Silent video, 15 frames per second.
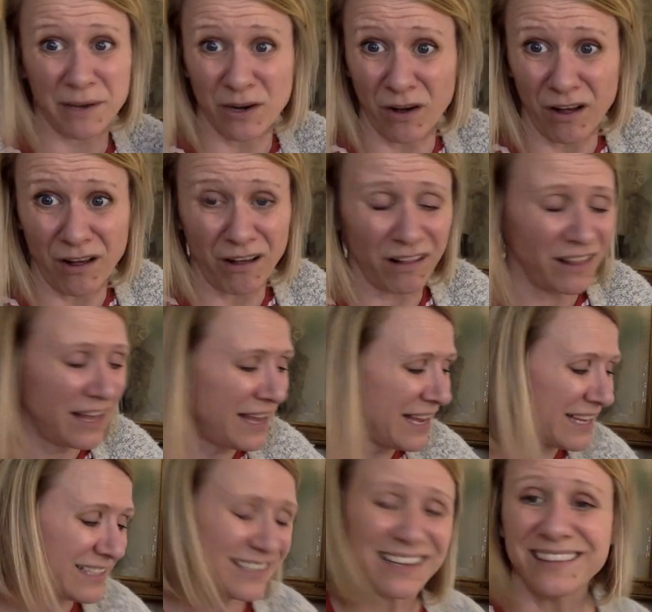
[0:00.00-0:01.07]
at all.
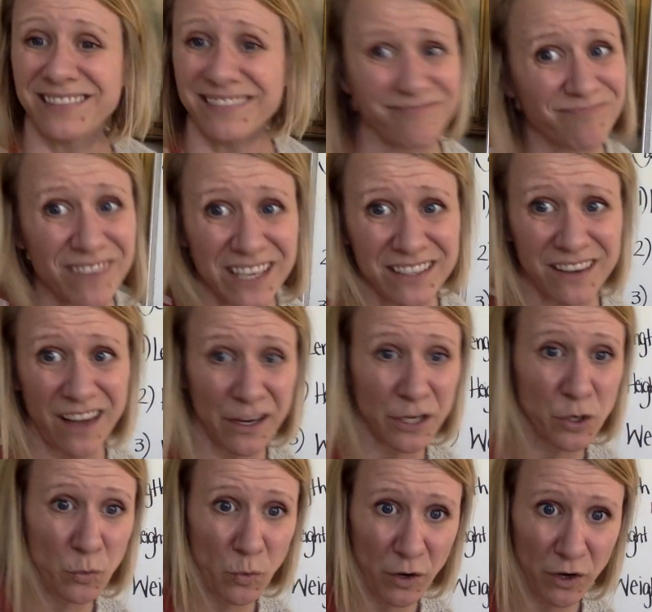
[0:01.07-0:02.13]
Not
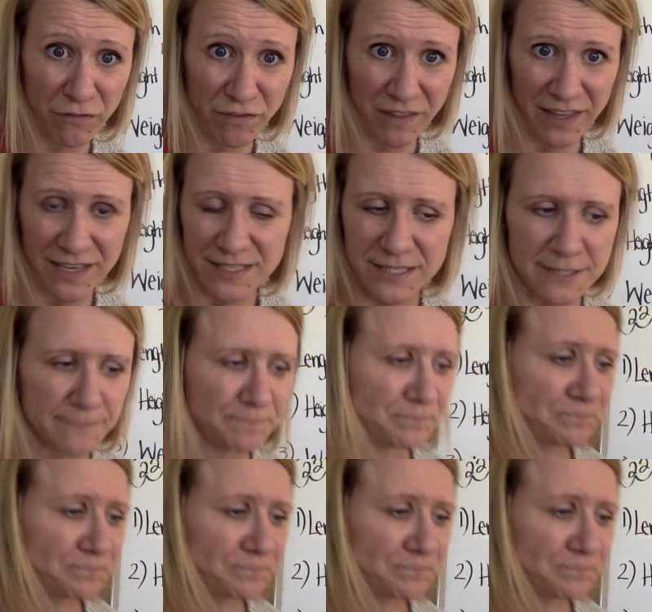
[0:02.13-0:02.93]
going to work for this.